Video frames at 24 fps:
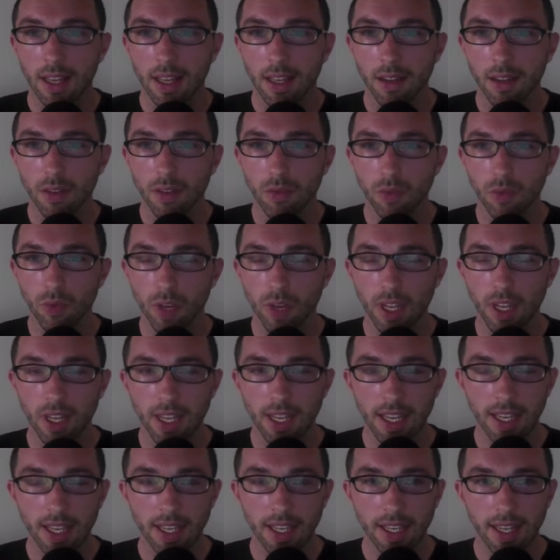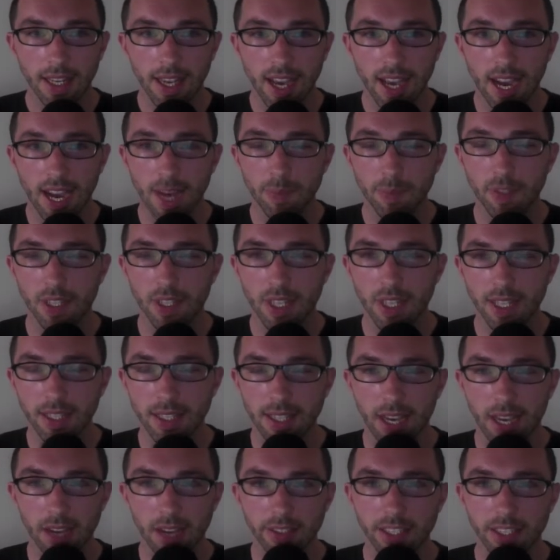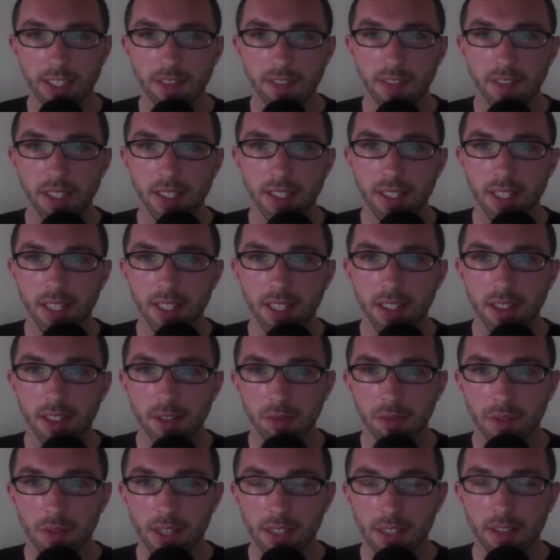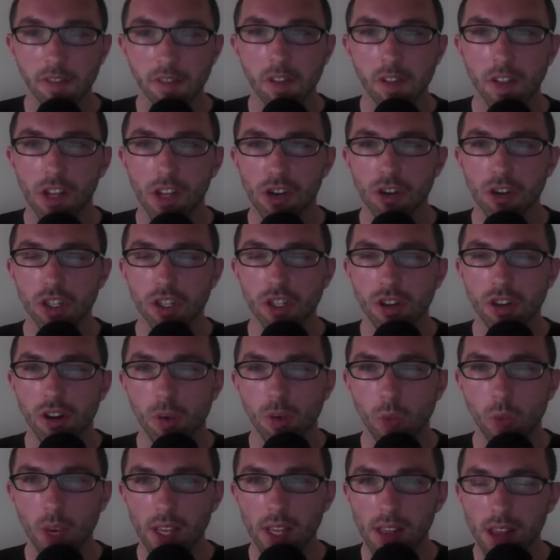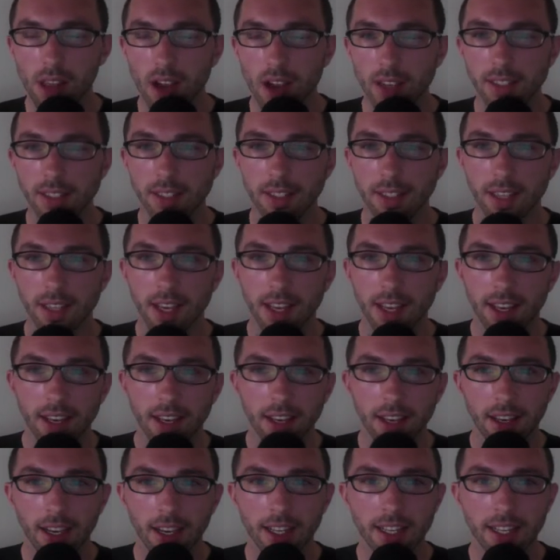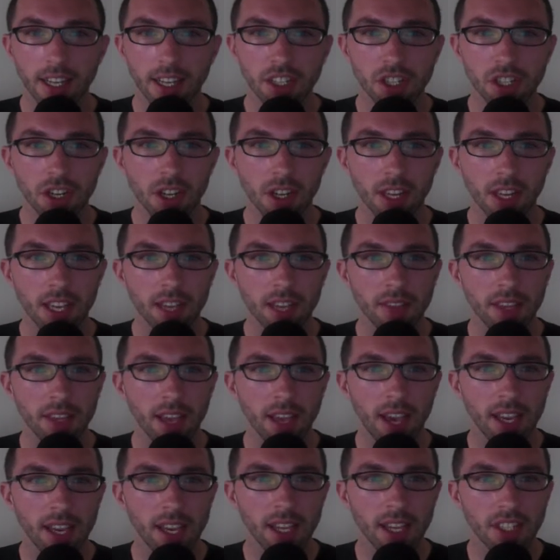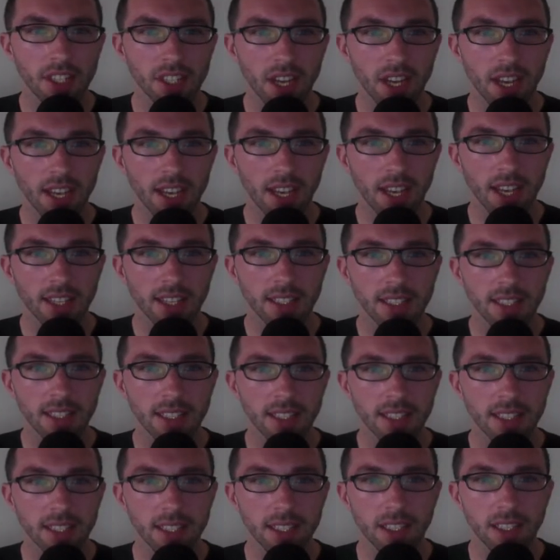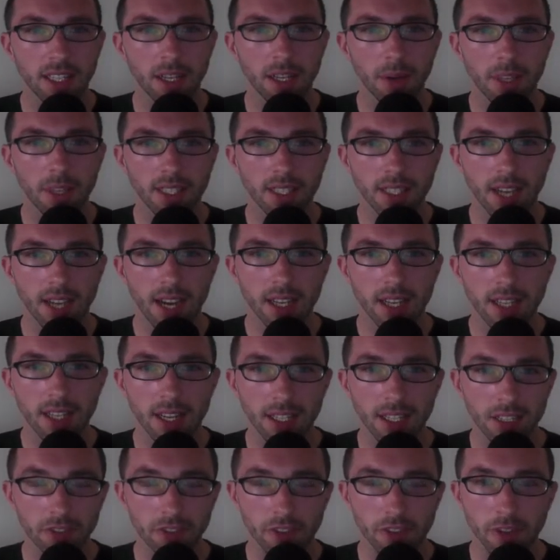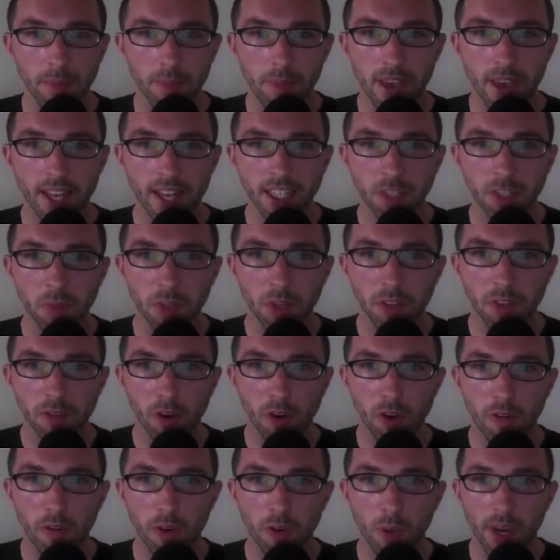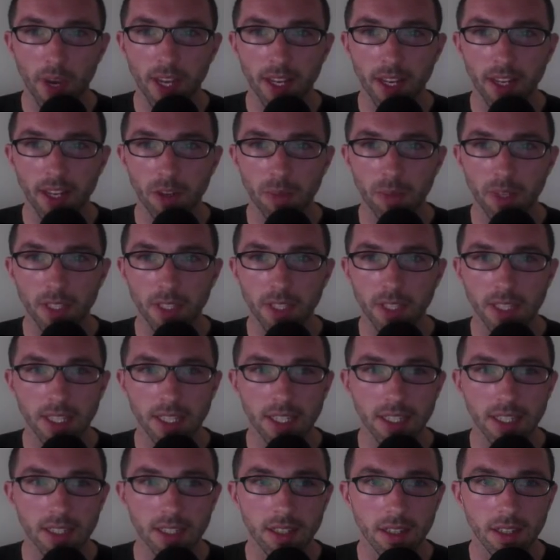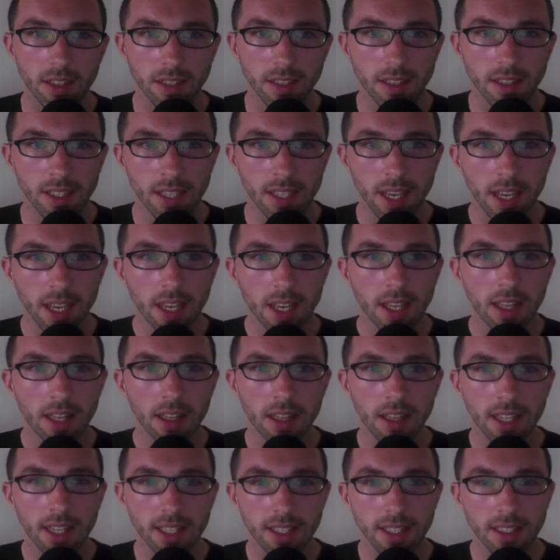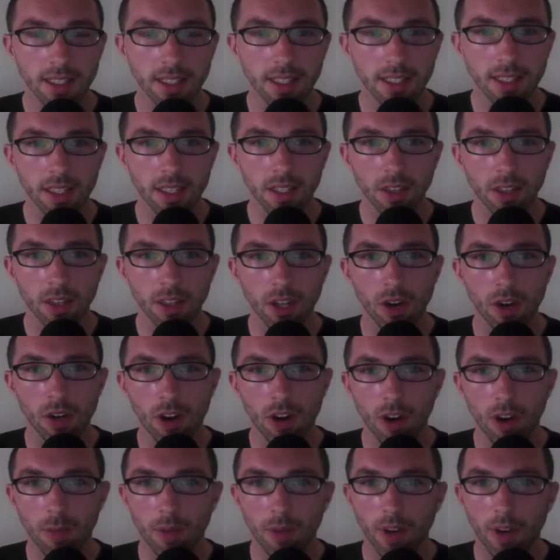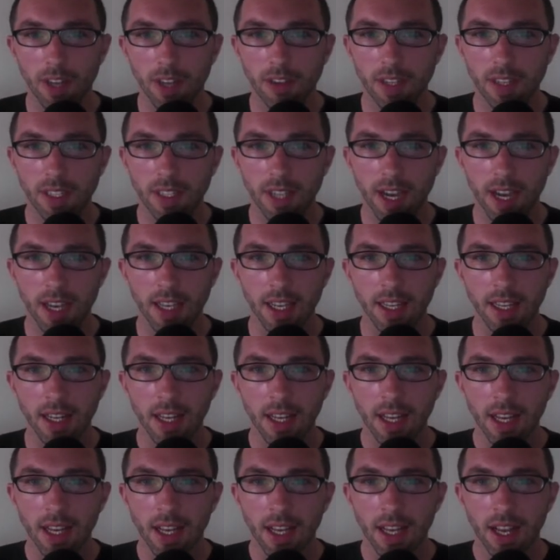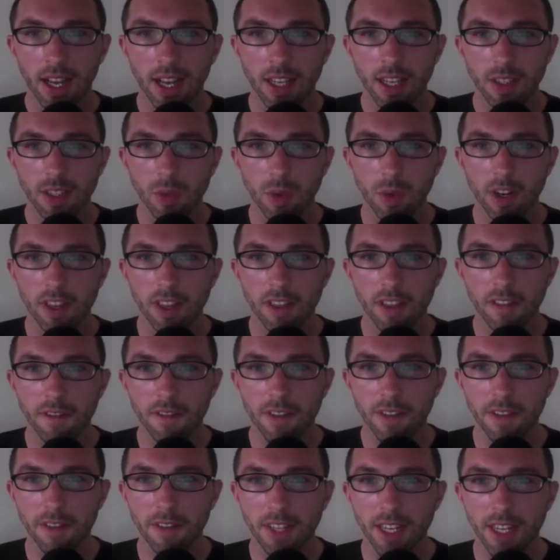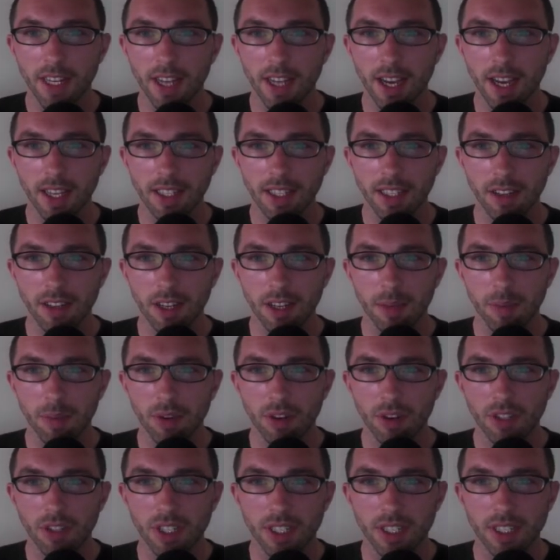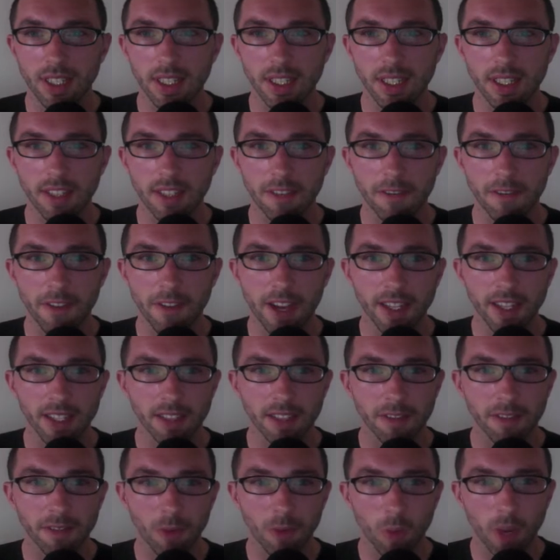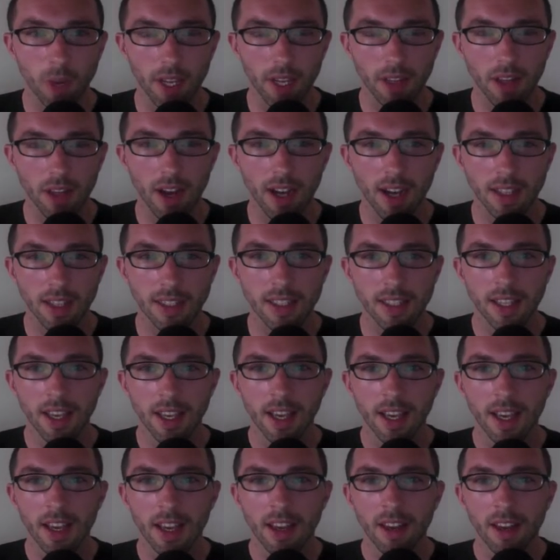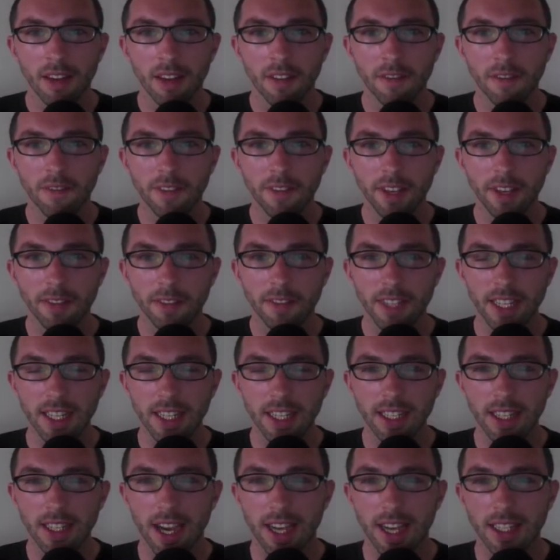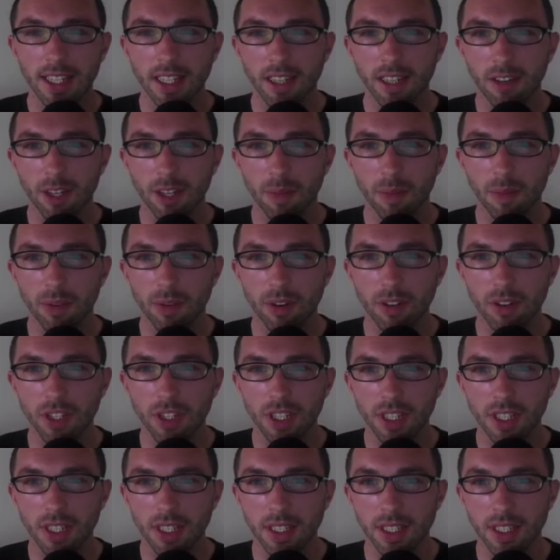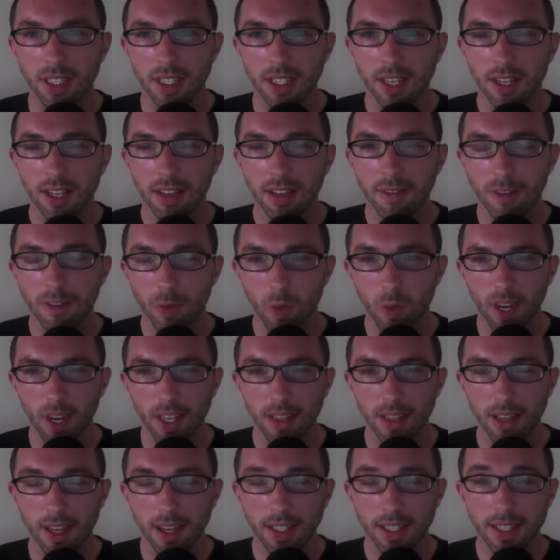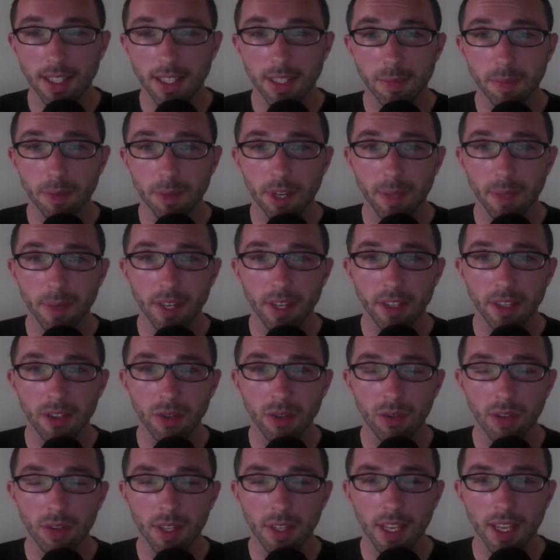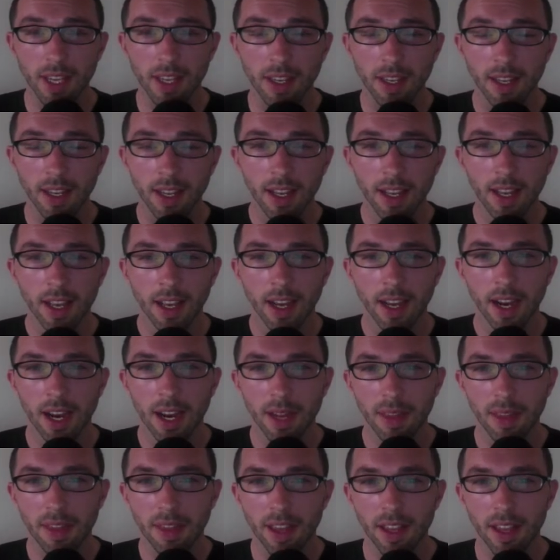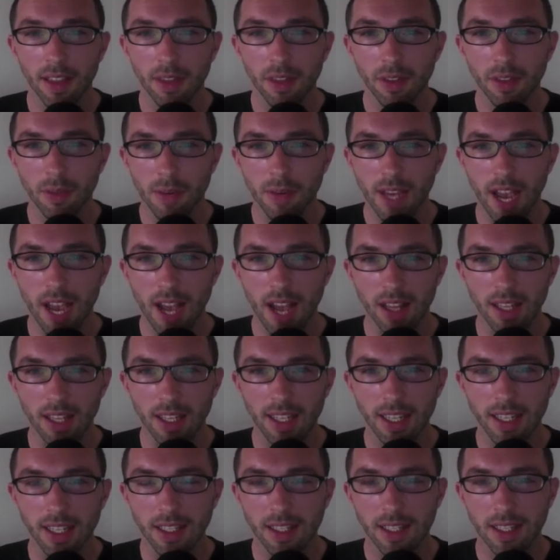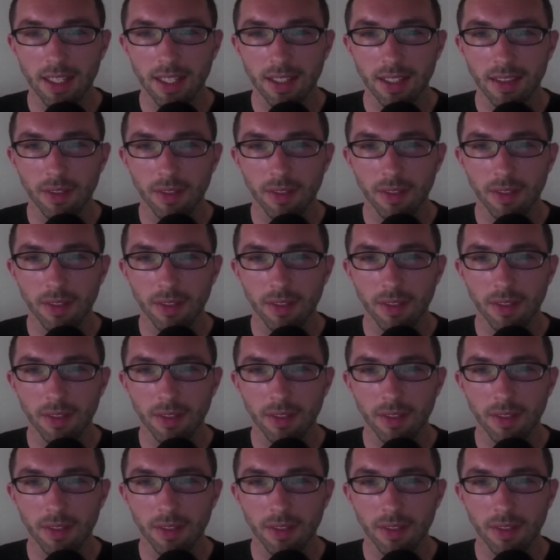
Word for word: really encapsulates how this fits into the rest of the literature on weight loss. Additionally, the AHA ACC TOS guidelines for the management of overweight and obesity in adults lists a low carbohydrate diet as one of the 15 dietary approaches that is effective for weight loss. 15 dietary approaches for weight loss. That's a pretty big toolkit. I think the reality is